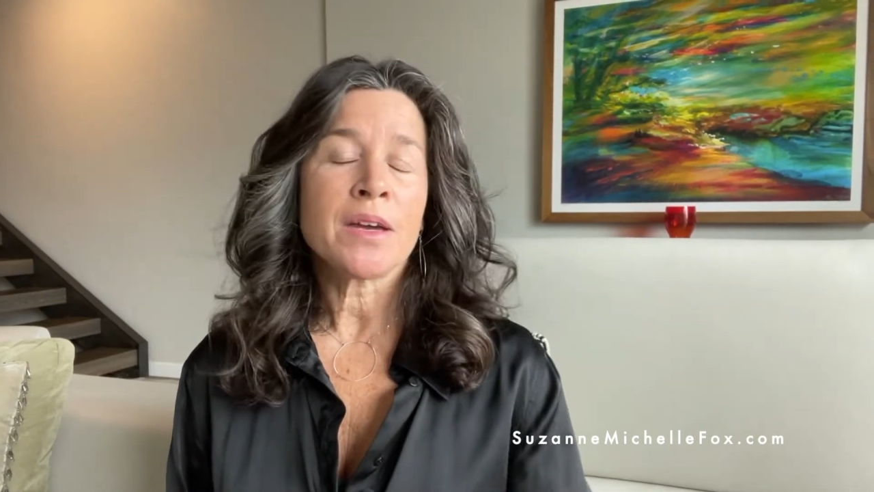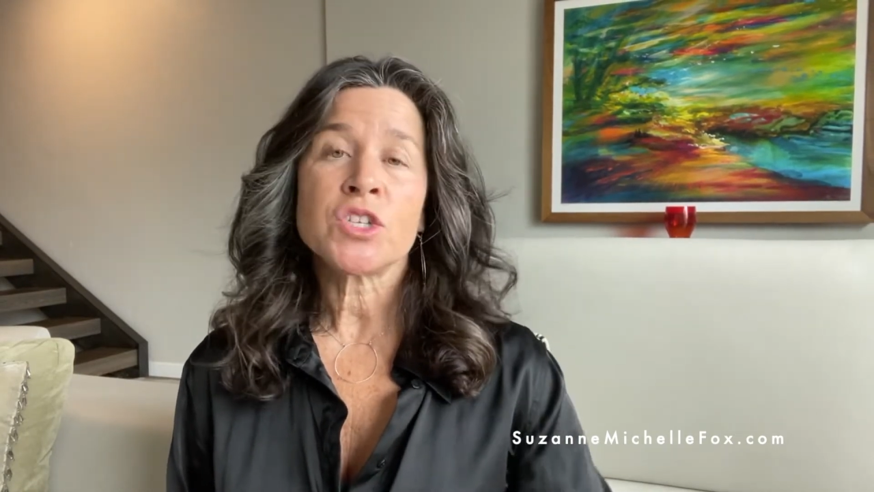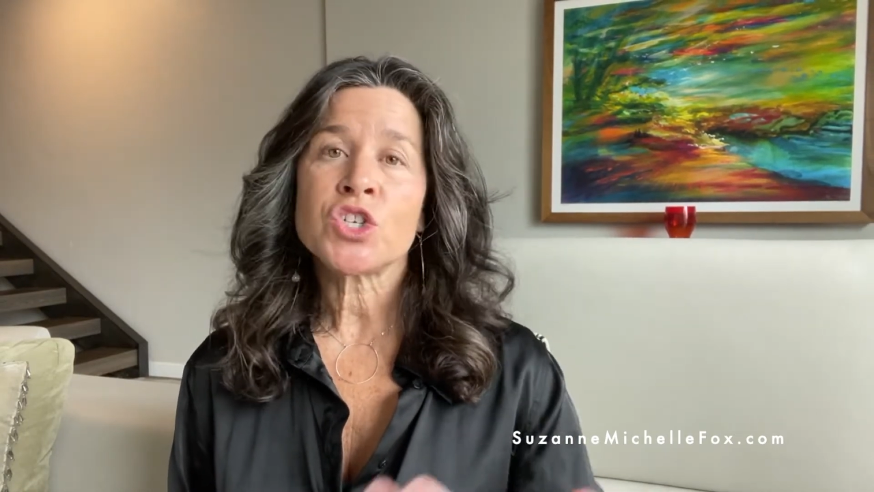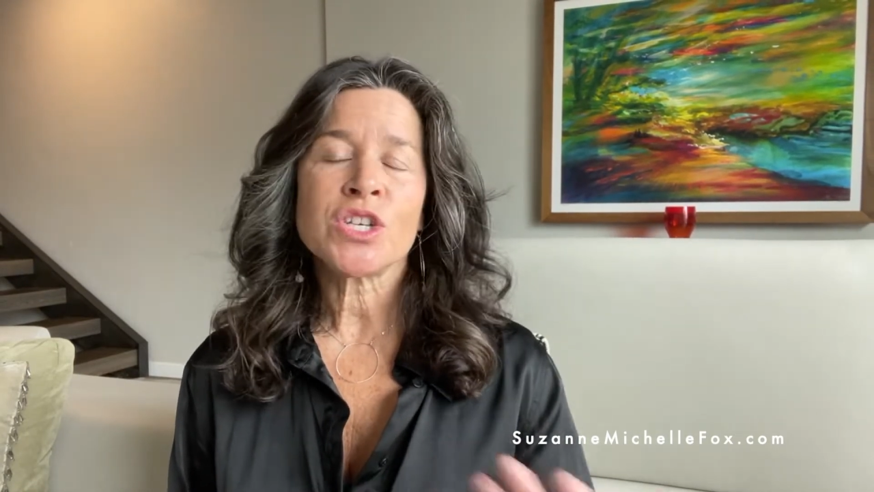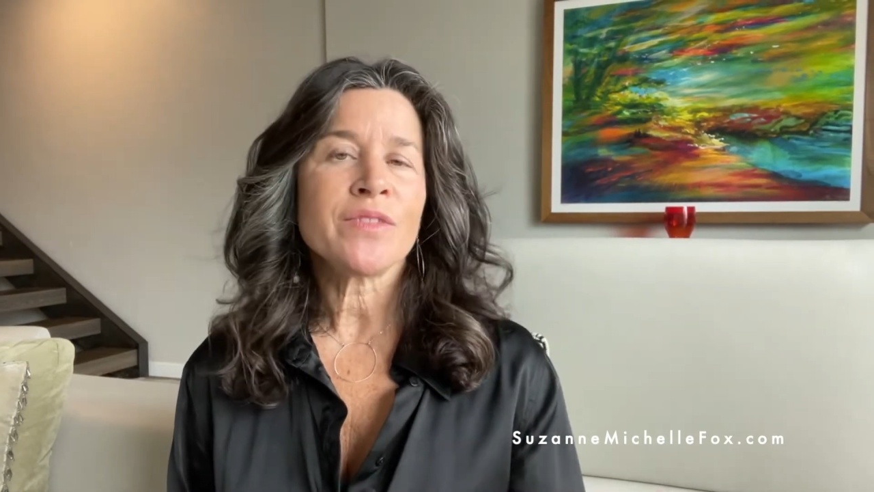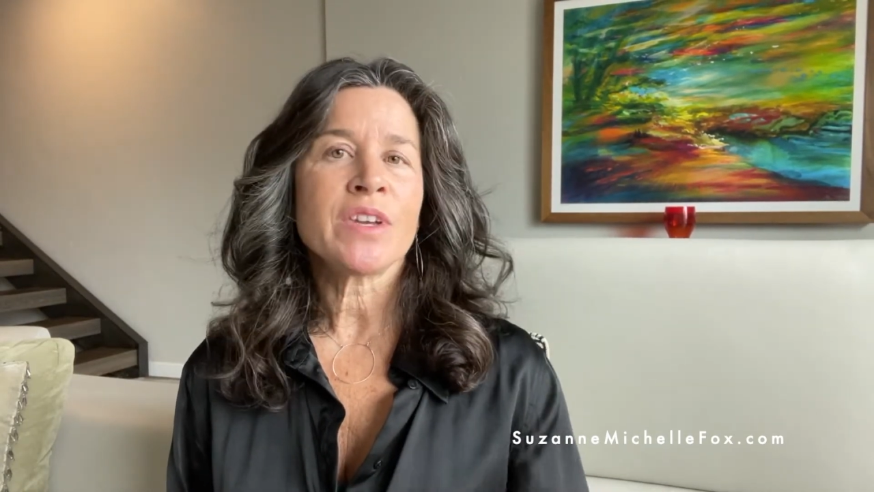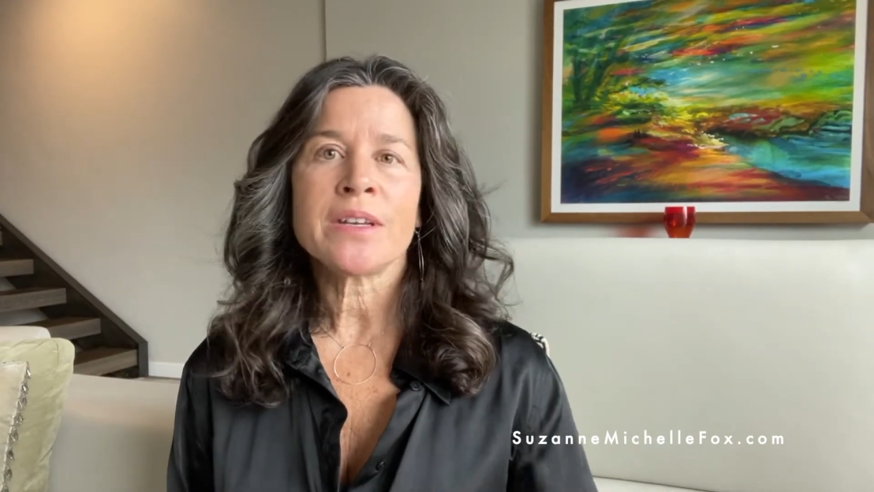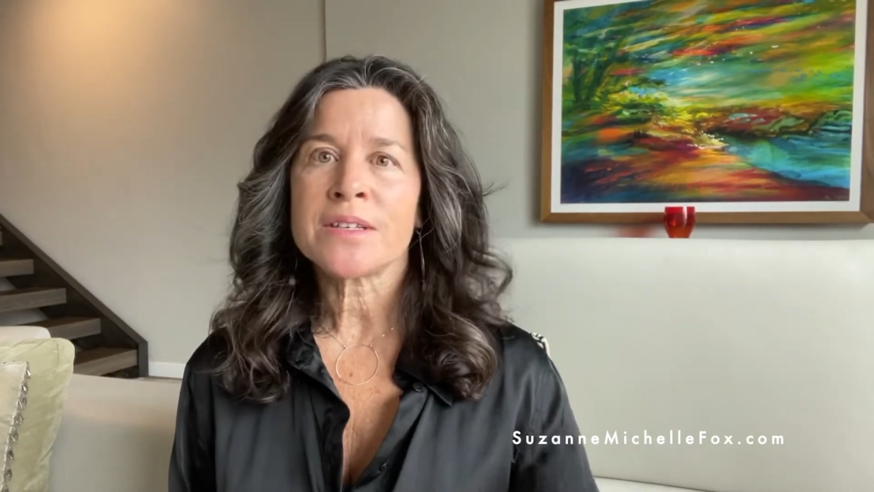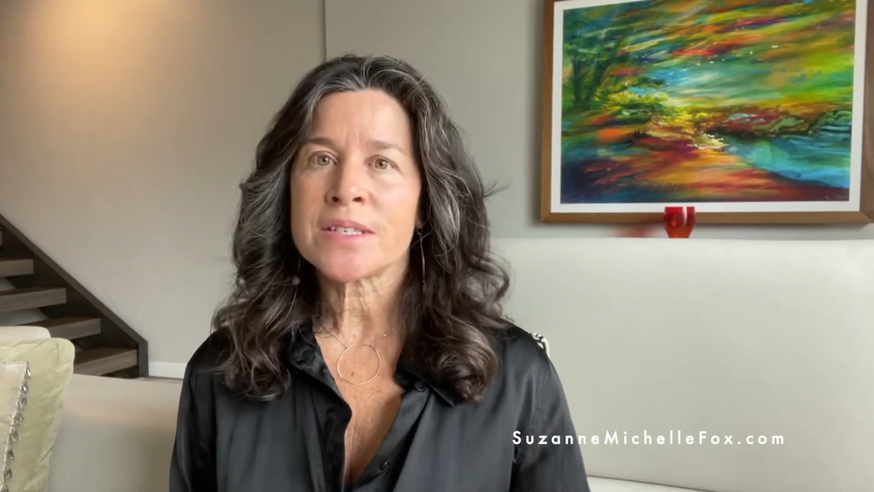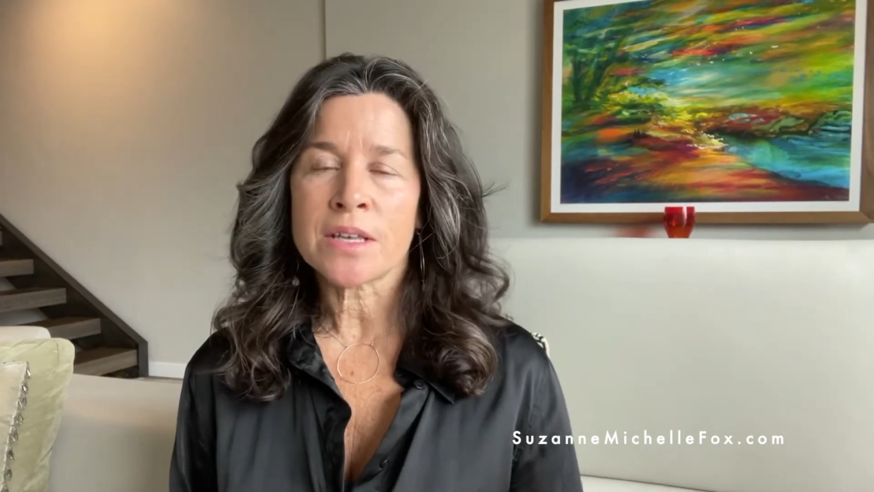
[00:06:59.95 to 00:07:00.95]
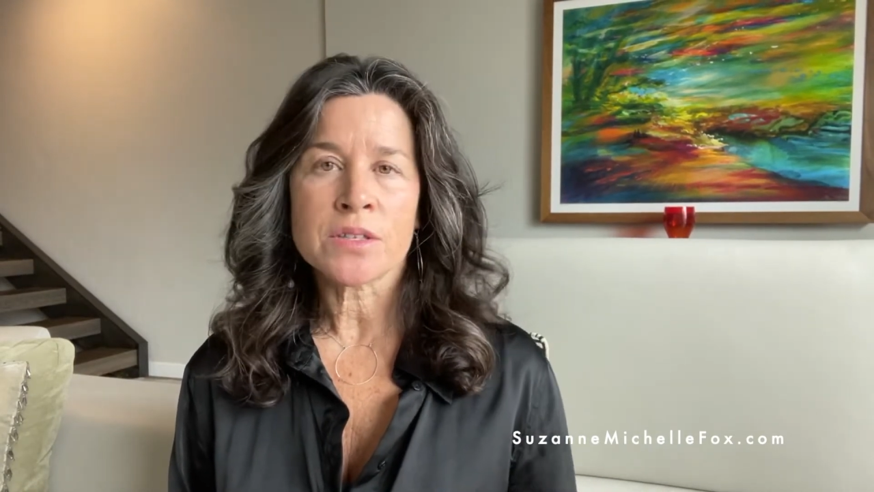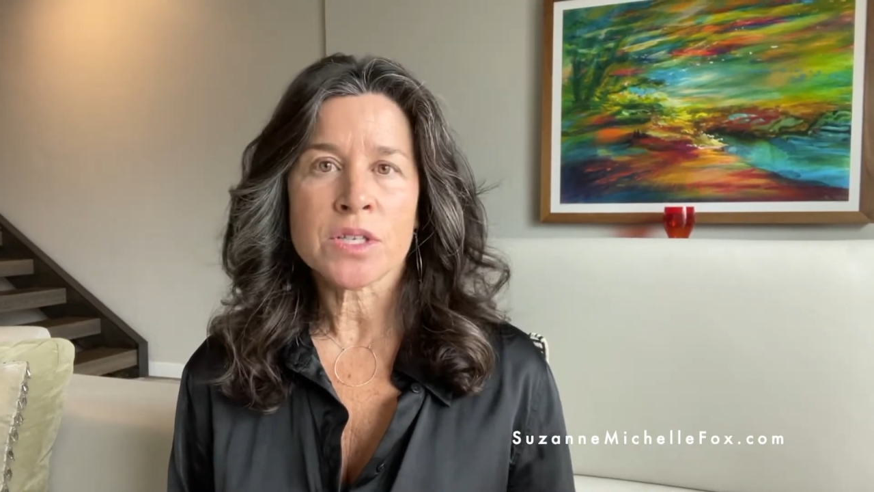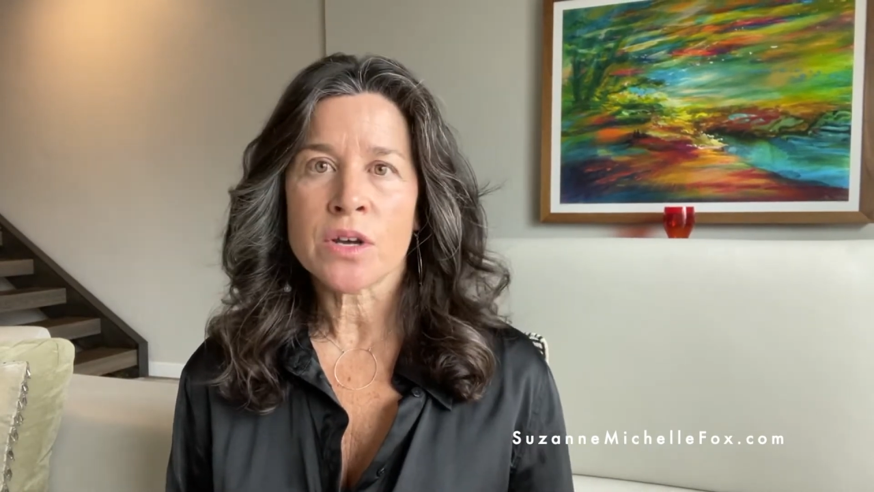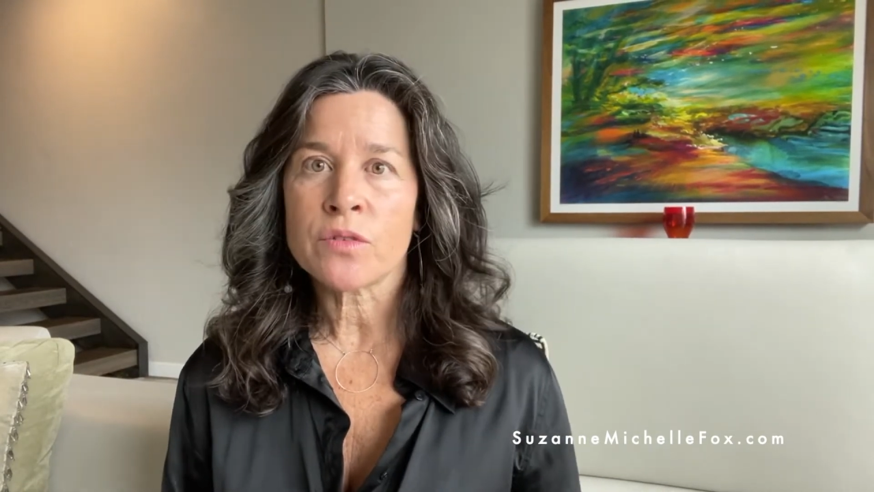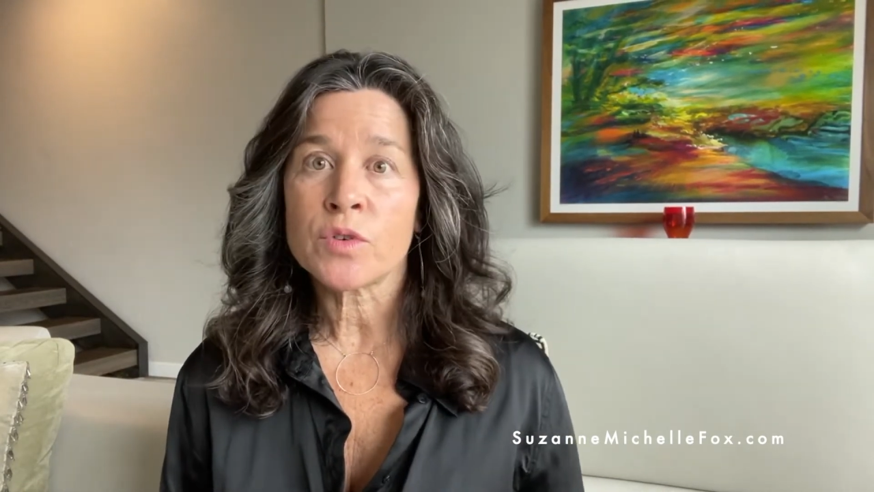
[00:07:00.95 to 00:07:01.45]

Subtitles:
achieving a sense of